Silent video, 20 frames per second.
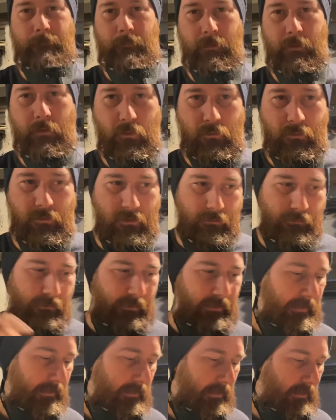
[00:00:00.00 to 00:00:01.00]
Goes on
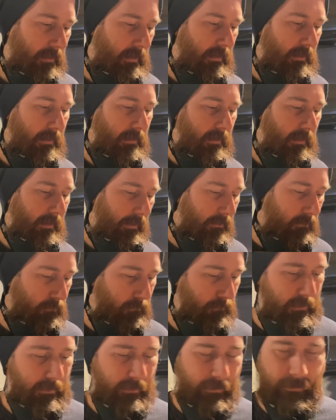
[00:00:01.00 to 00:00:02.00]
really thin. I
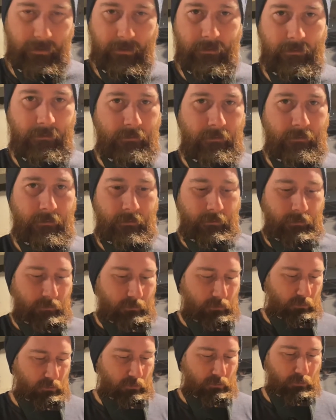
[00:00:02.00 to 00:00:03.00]
don't like
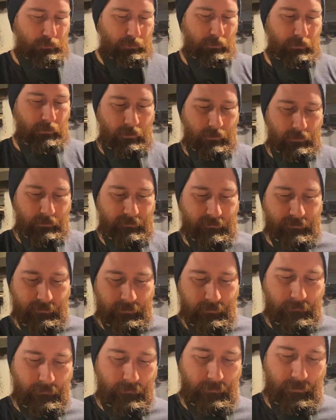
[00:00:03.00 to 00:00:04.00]
super
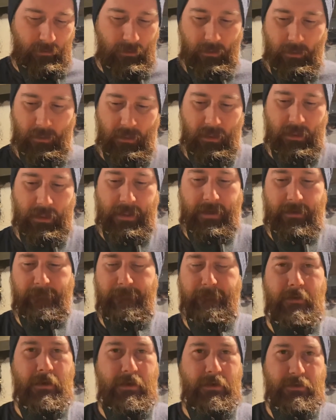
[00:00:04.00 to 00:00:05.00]
glossy or thick
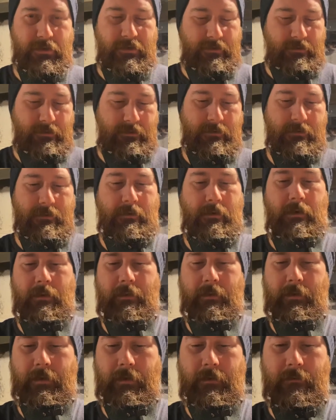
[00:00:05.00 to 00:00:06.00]
finishes. I
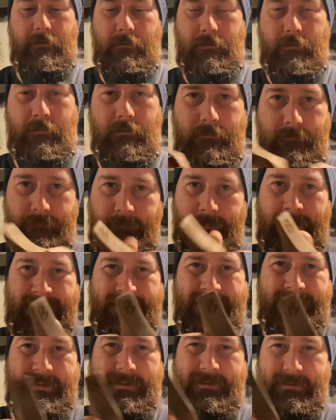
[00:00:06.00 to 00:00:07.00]
like it to
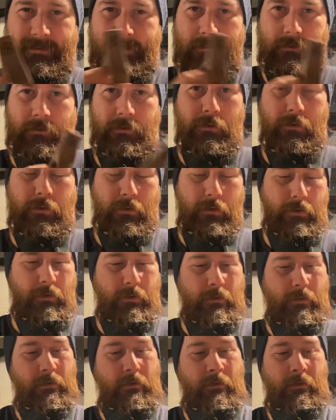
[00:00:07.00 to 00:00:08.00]
still look
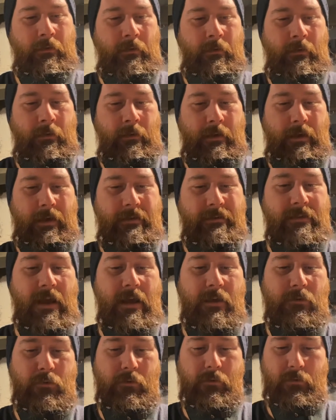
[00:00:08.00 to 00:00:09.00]
as
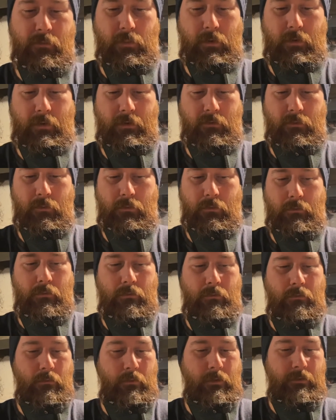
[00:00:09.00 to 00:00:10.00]
natural as possible
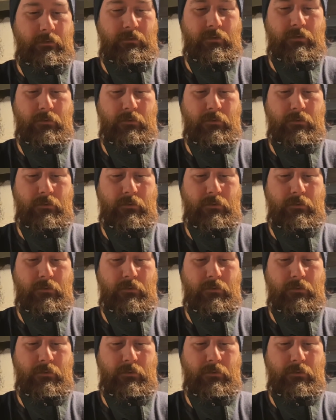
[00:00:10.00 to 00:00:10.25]
while still